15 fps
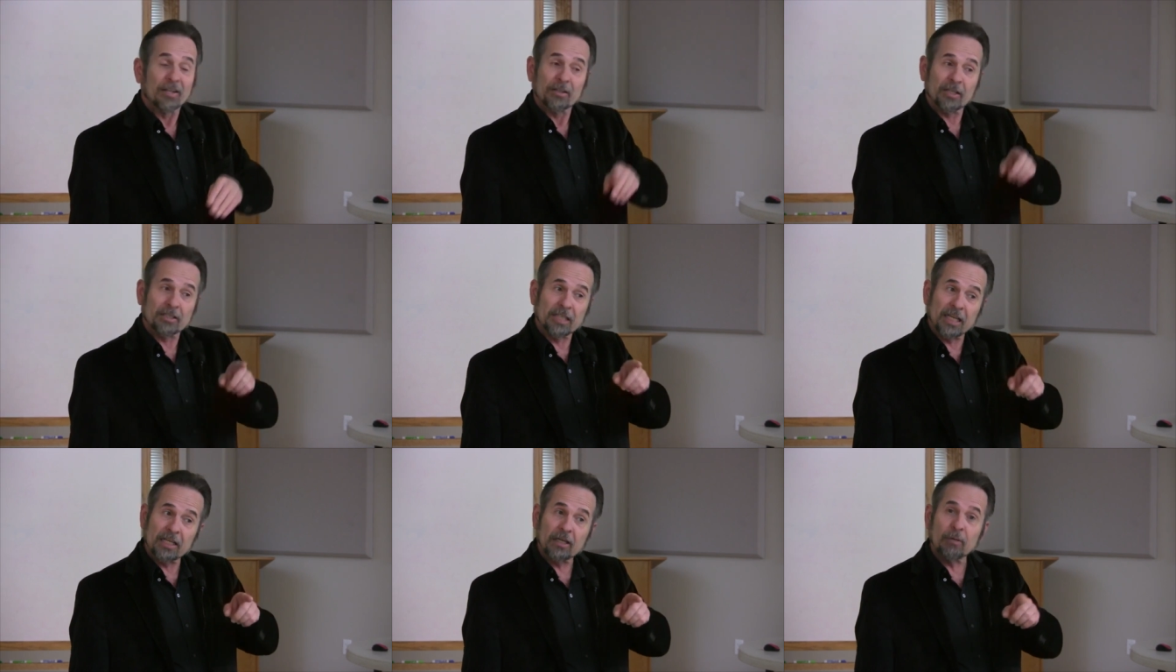The
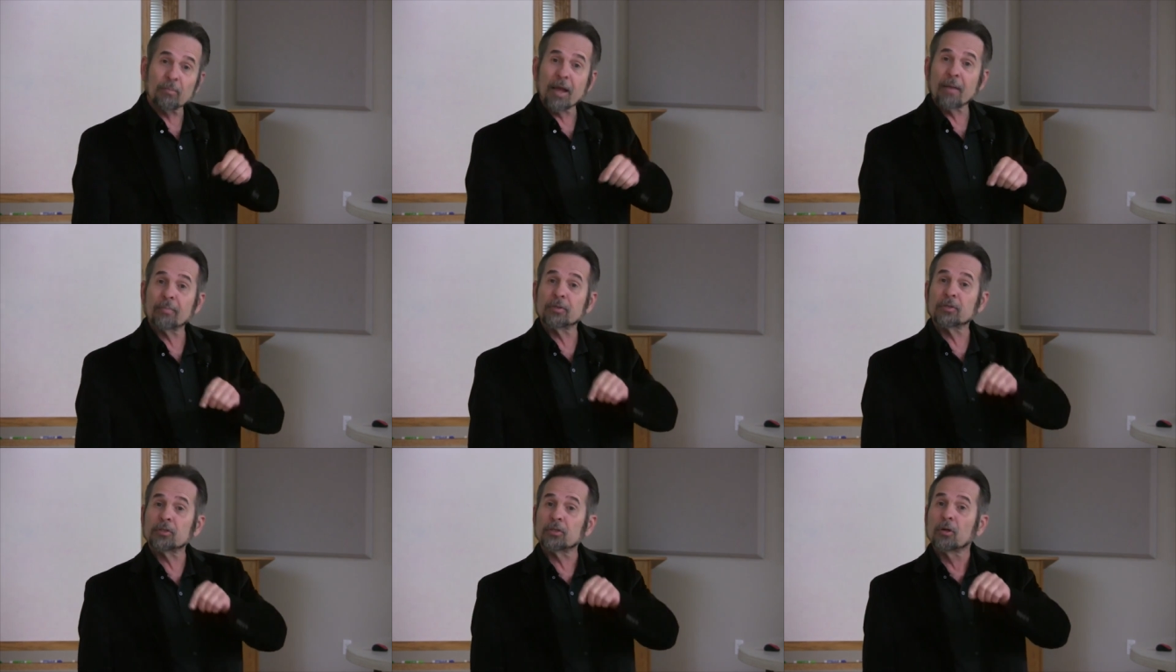Ten
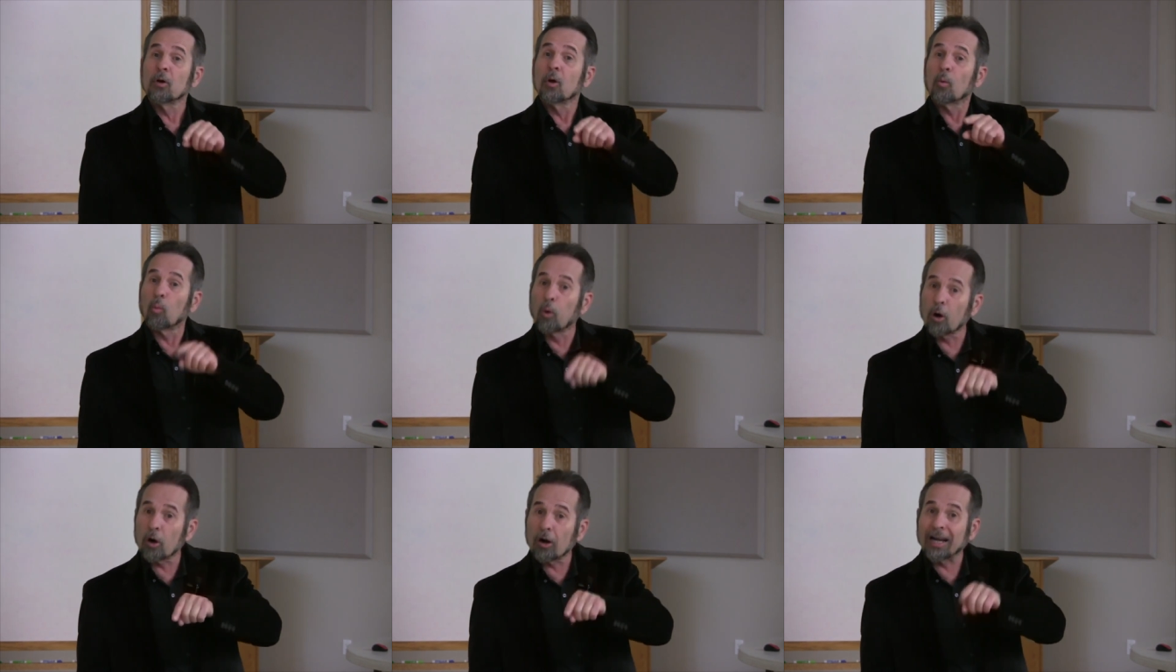Commandments
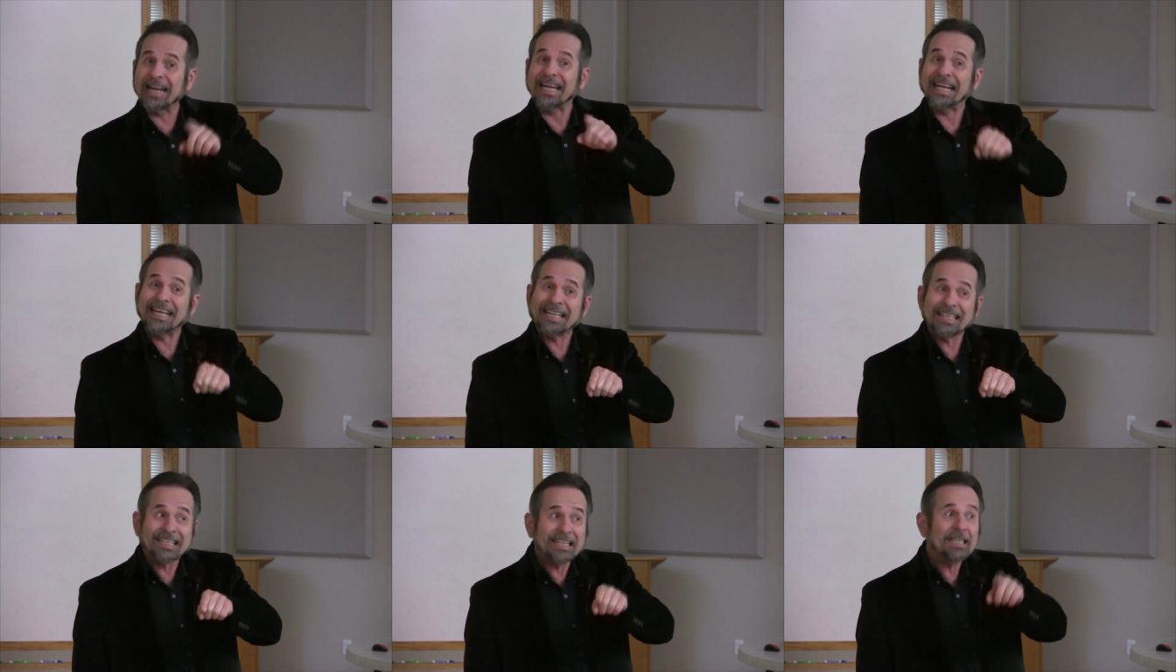were
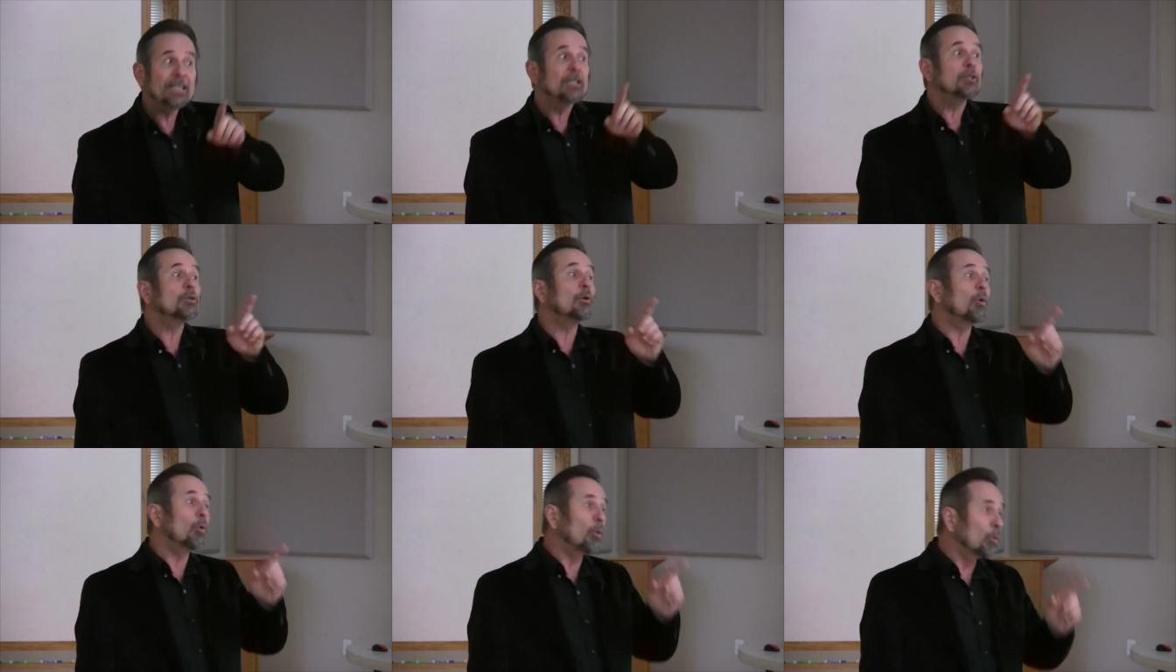in
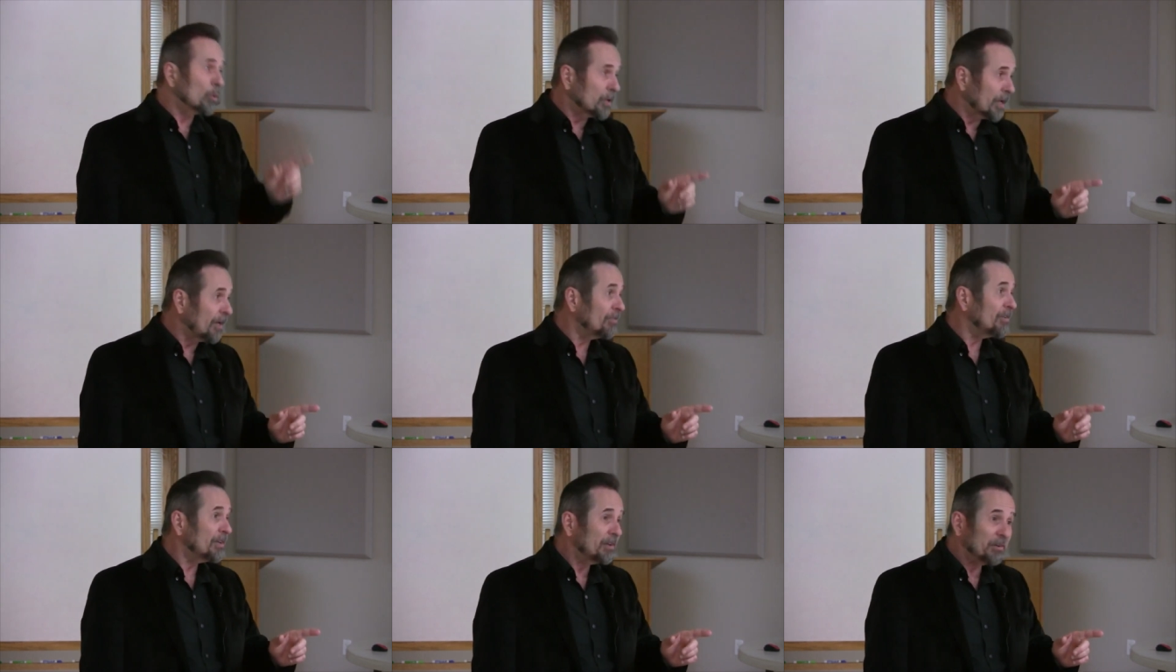the old
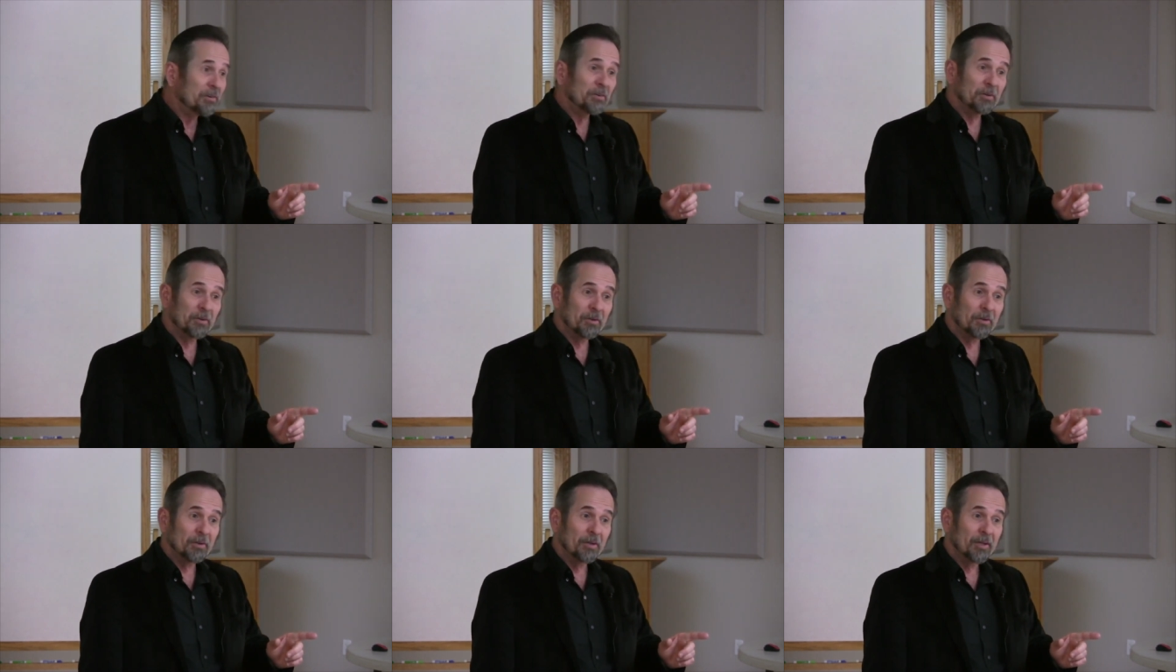covenant.
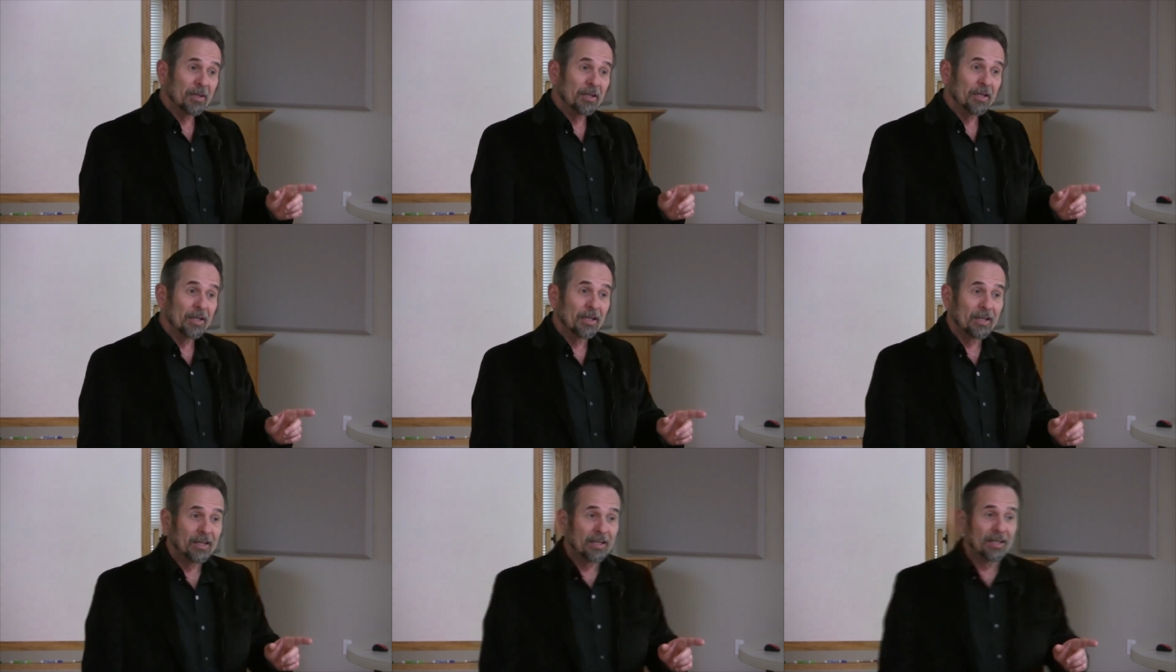
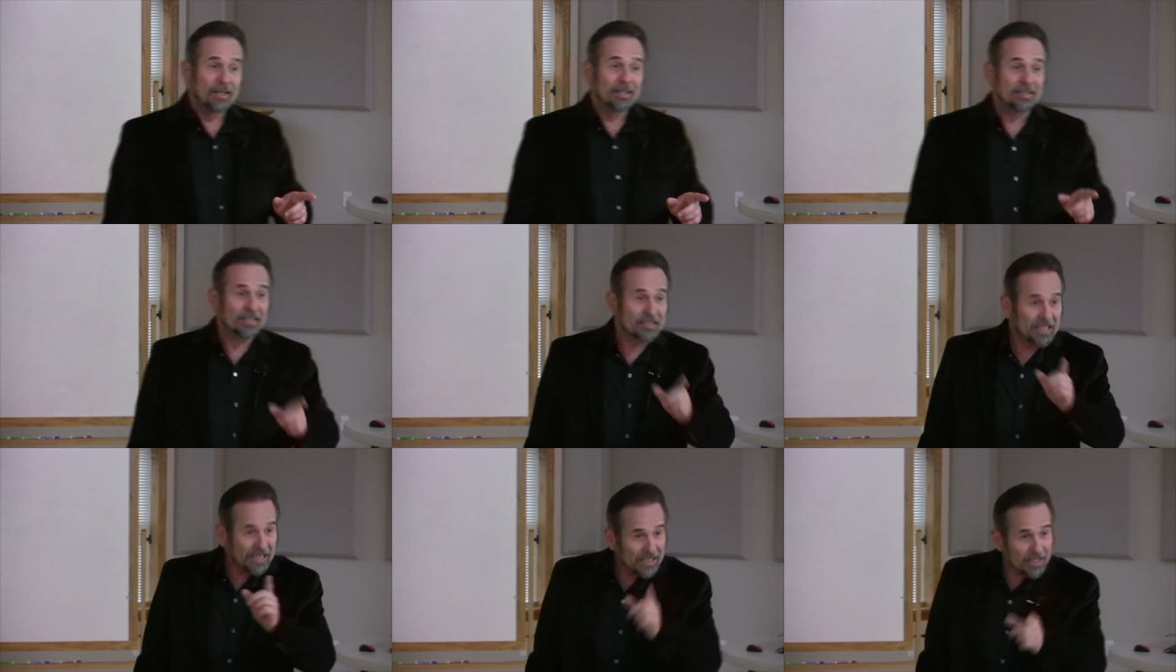
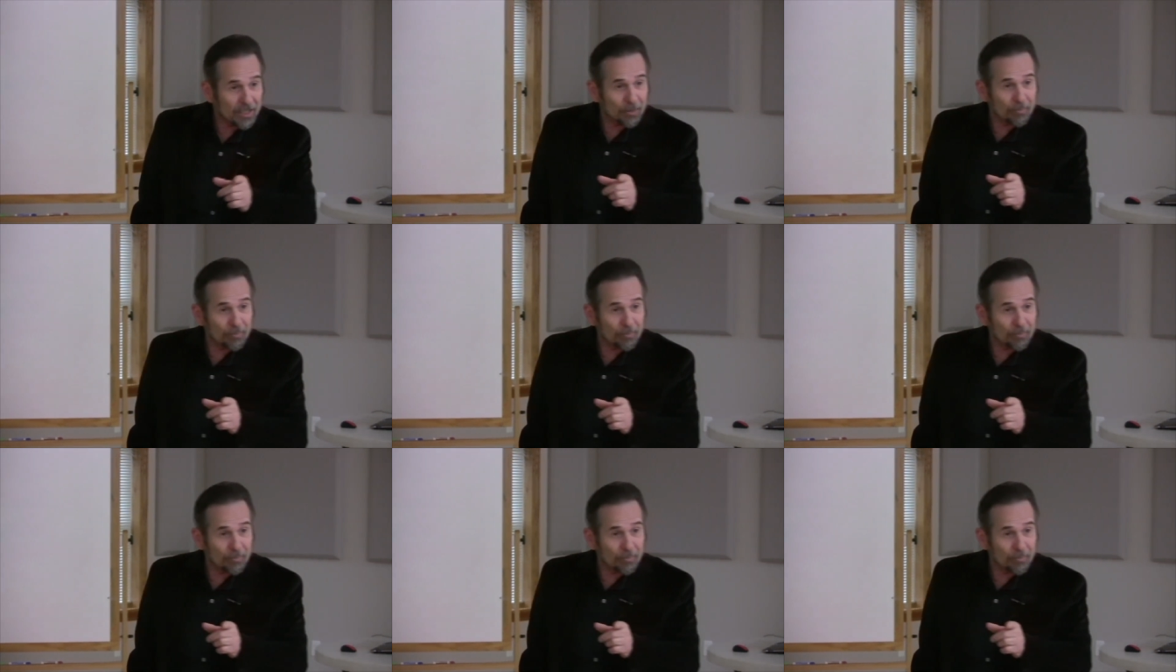The Ten